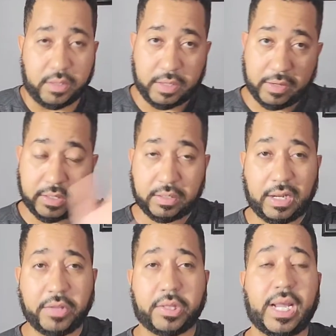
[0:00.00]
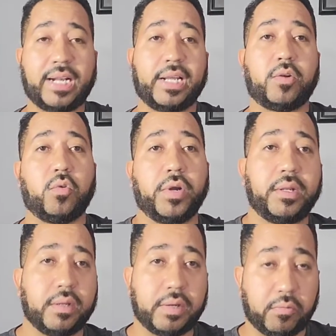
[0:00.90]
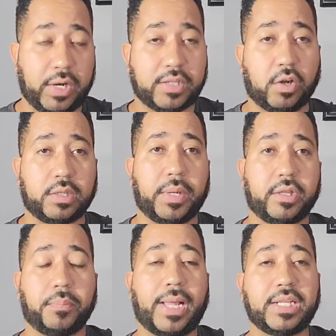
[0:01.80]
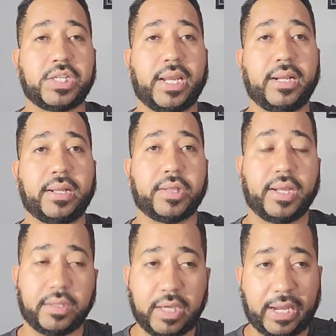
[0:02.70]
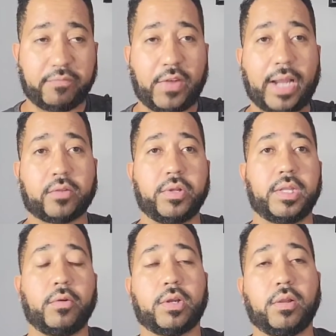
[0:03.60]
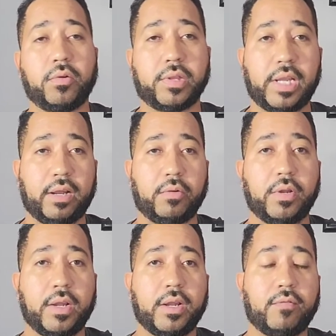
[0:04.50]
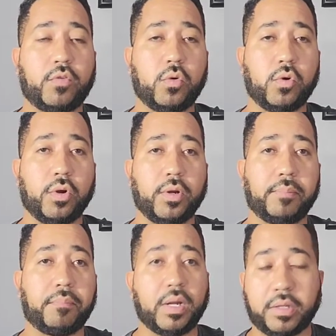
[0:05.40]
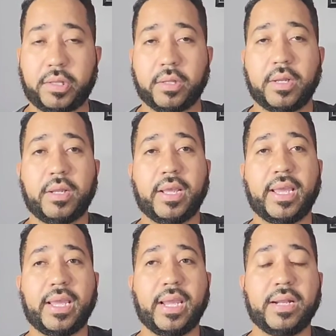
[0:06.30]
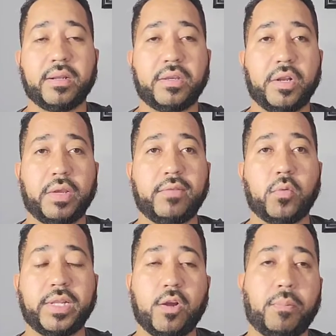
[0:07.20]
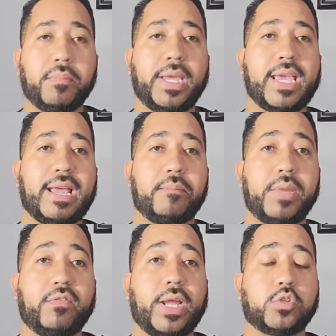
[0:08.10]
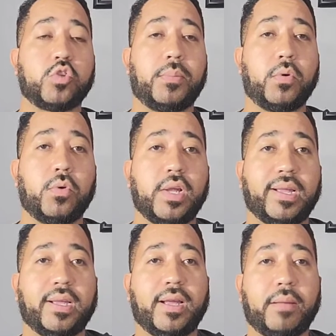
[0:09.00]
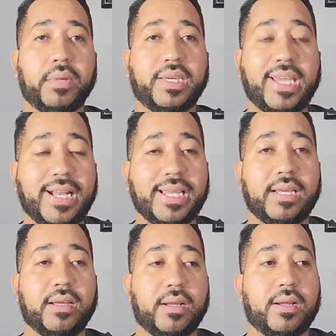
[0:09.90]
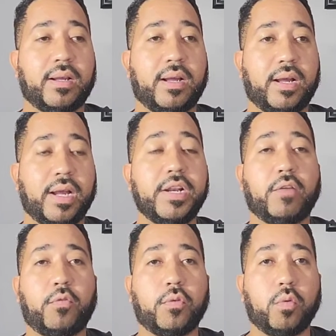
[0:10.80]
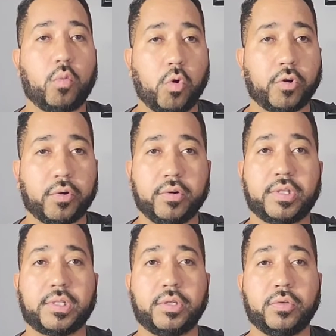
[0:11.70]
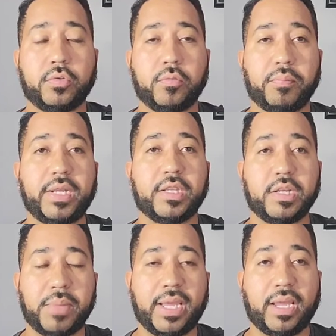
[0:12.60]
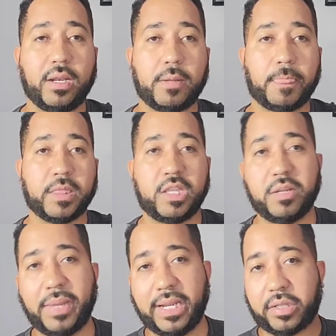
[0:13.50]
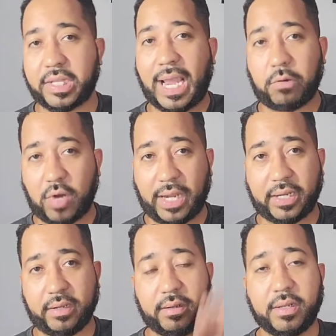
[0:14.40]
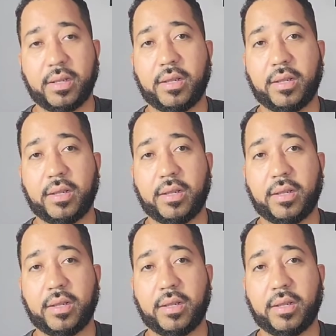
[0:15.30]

The other side of that coin, when I talked about supply chain, I said you had factories that were closed down for months, and you know even when they opened, they had may have had trouble um, getting uh, enough workers to meet the demand. The demand skyrocketed.